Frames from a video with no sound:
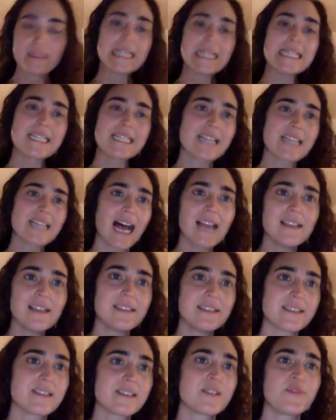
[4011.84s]

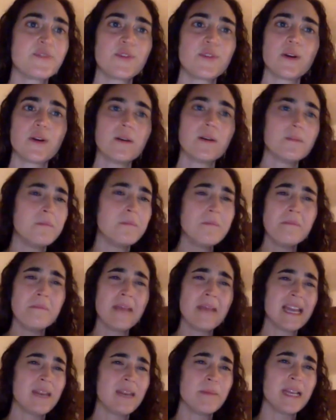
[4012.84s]
silenced for
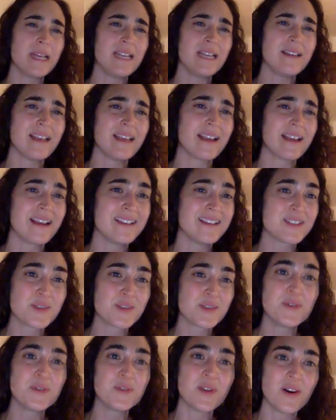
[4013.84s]
many many decades
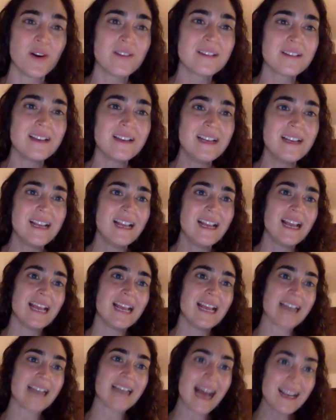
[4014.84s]
too long
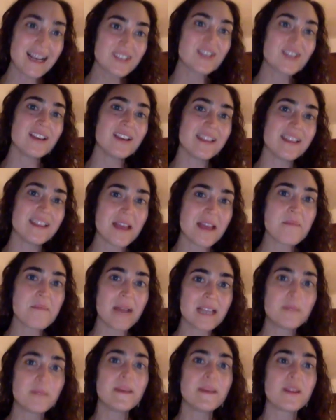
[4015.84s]
and actually they
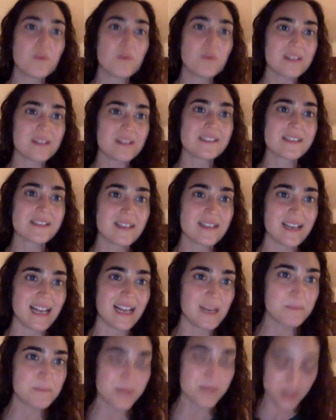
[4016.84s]
might be the ones to
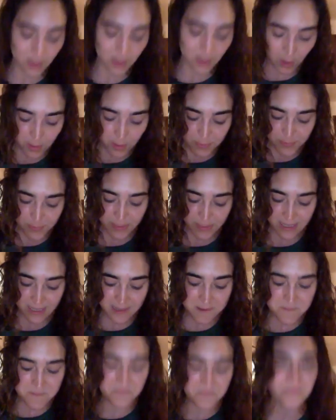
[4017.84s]
help solve
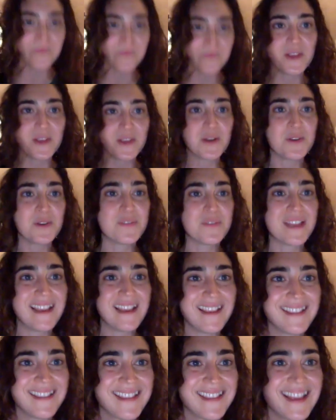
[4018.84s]
um you know if
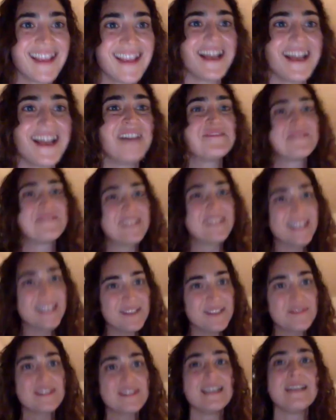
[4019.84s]
they they have
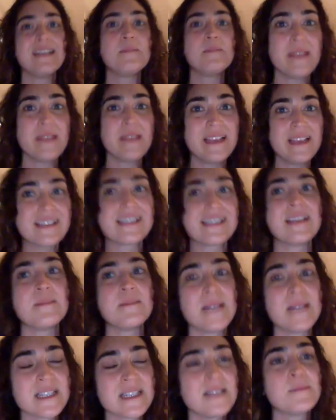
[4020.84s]
lived in peace in
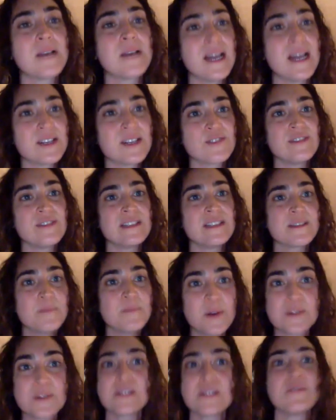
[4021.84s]
muslim countries
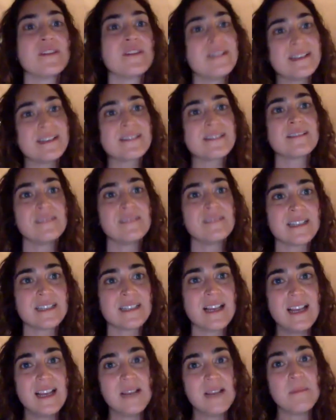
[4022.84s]
most of their histories
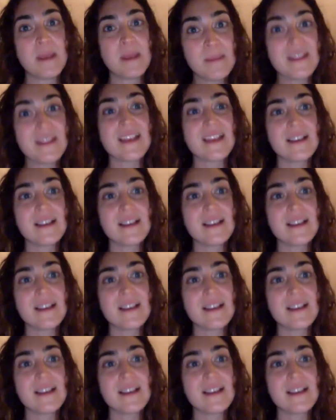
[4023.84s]
maybe they